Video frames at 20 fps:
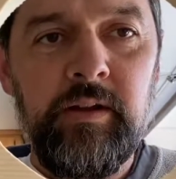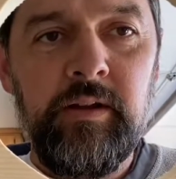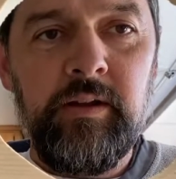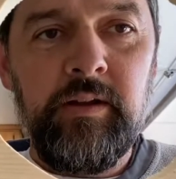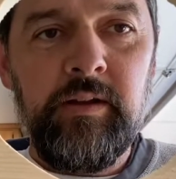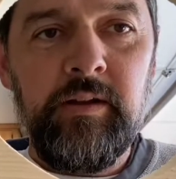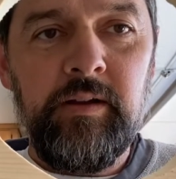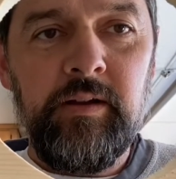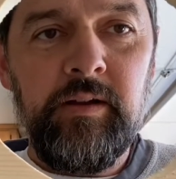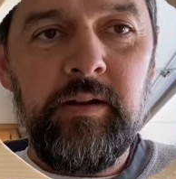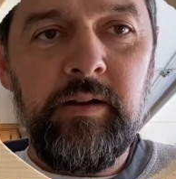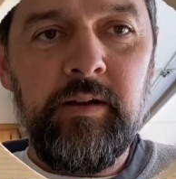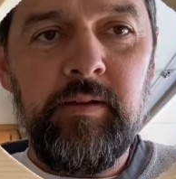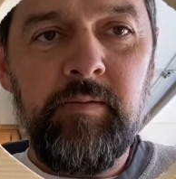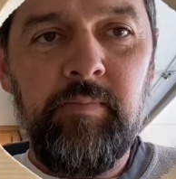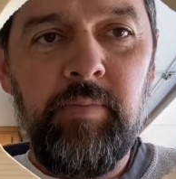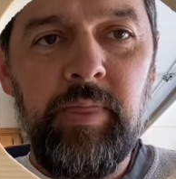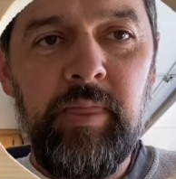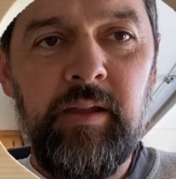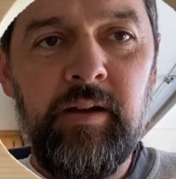
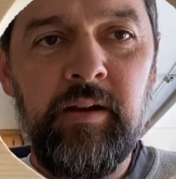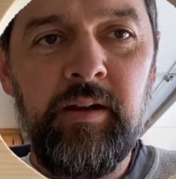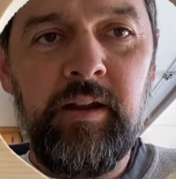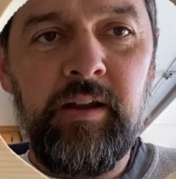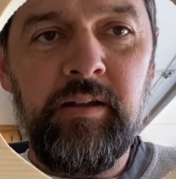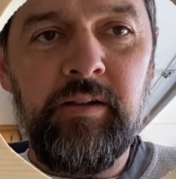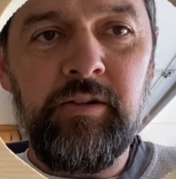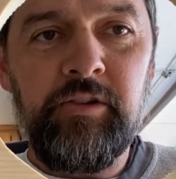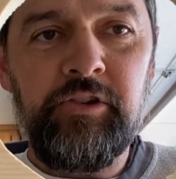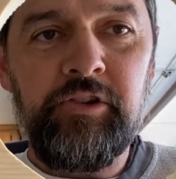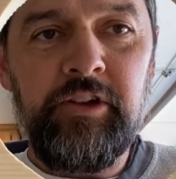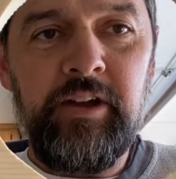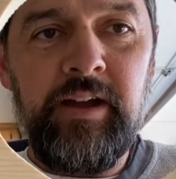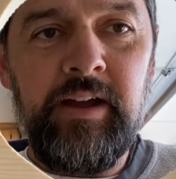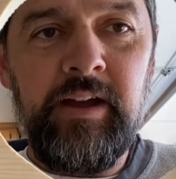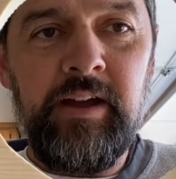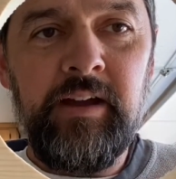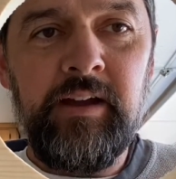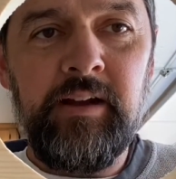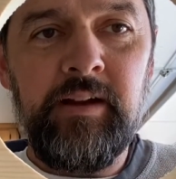on either
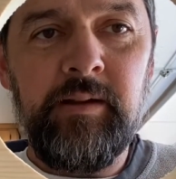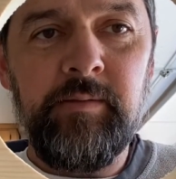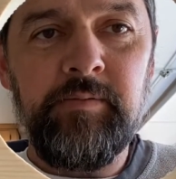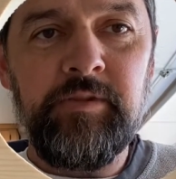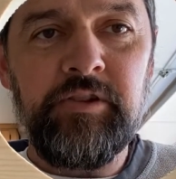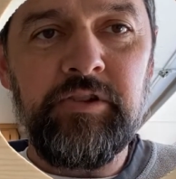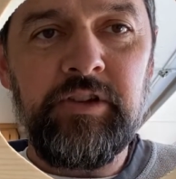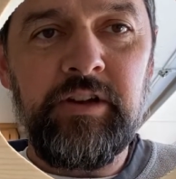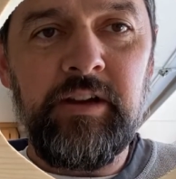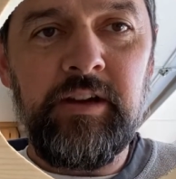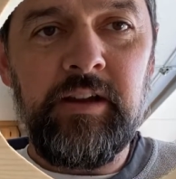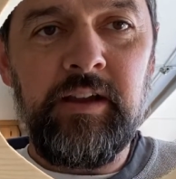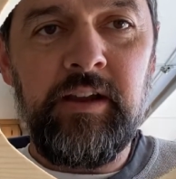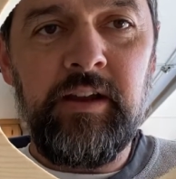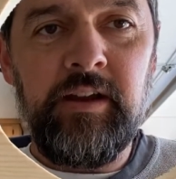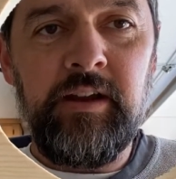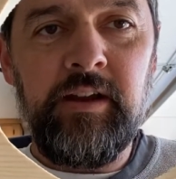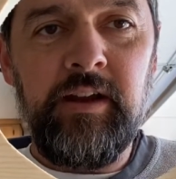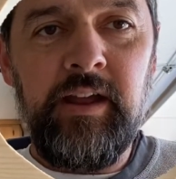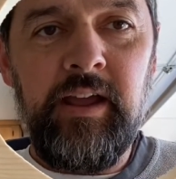side, and I'm just going to cut
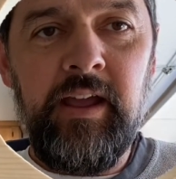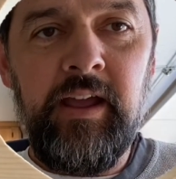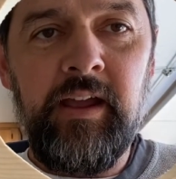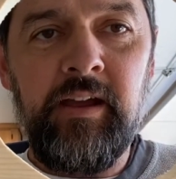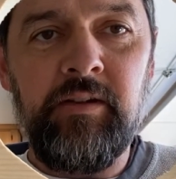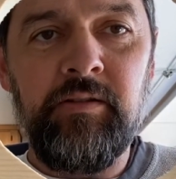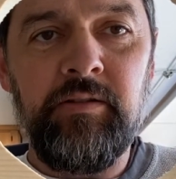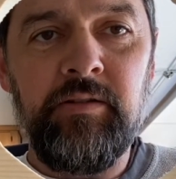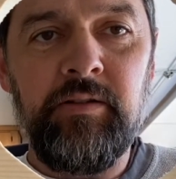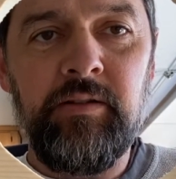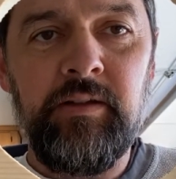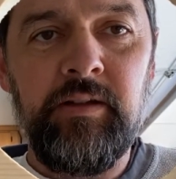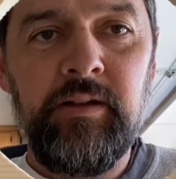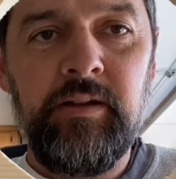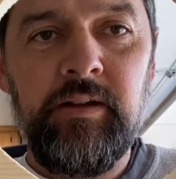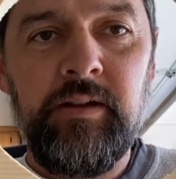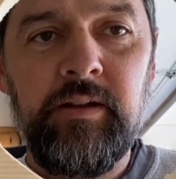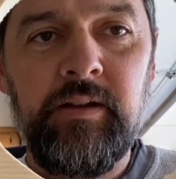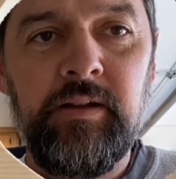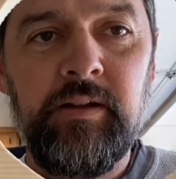an angle
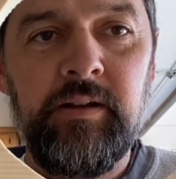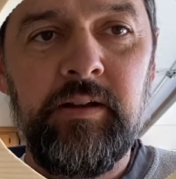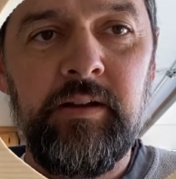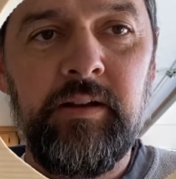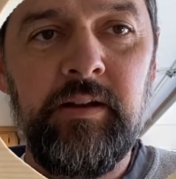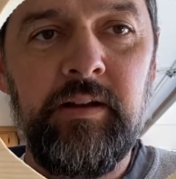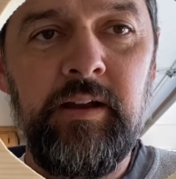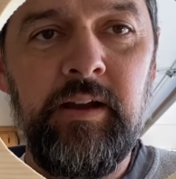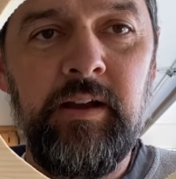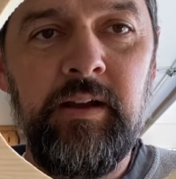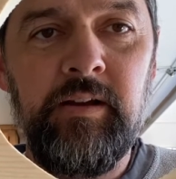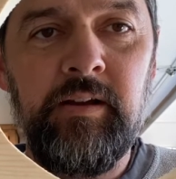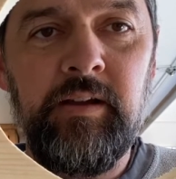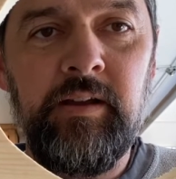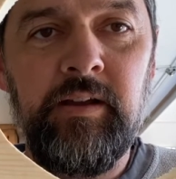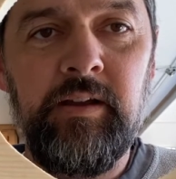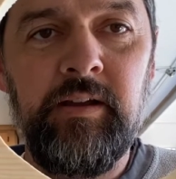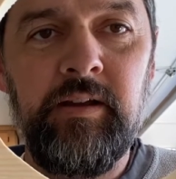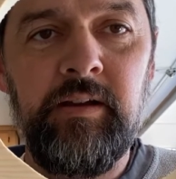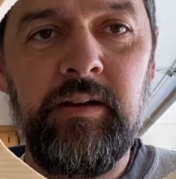down
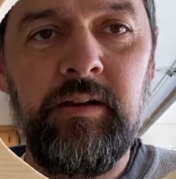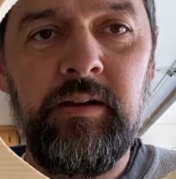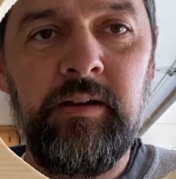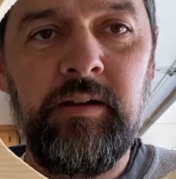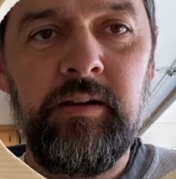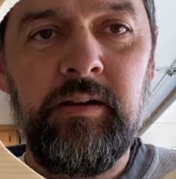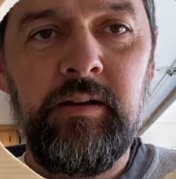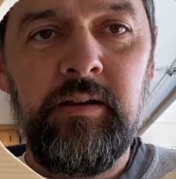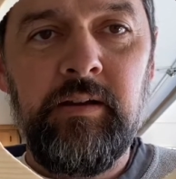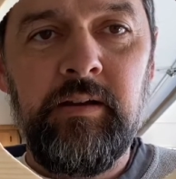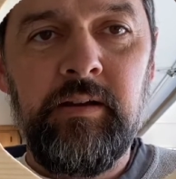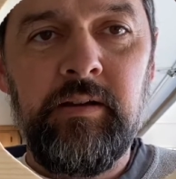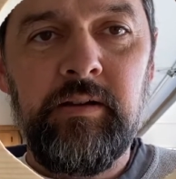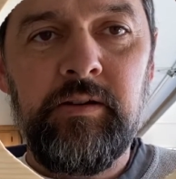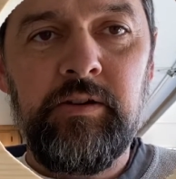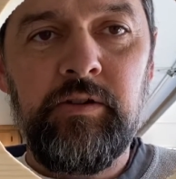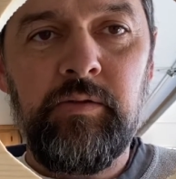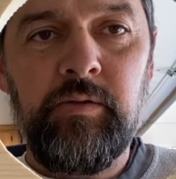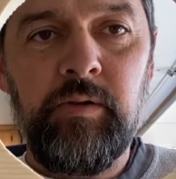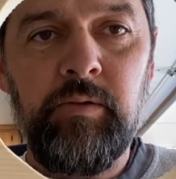in
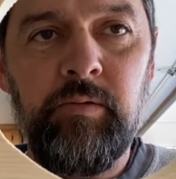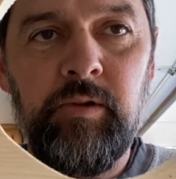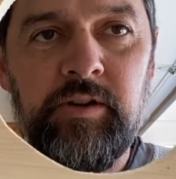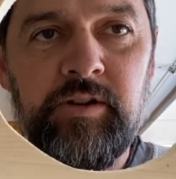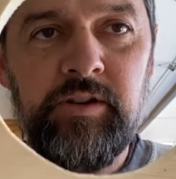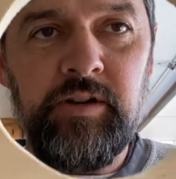to where we took